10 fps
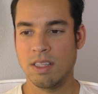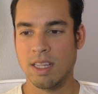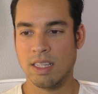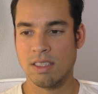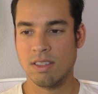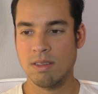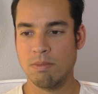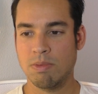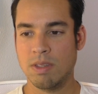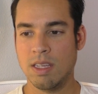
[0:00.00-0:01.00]
That's
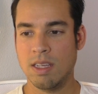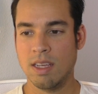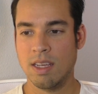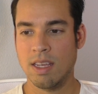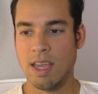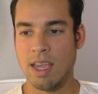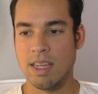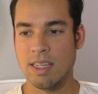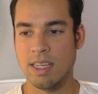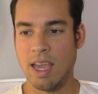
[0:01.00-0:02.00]
simply
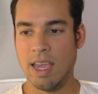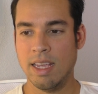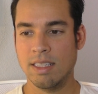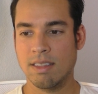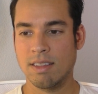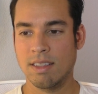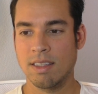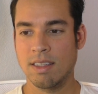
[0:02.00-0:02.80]
88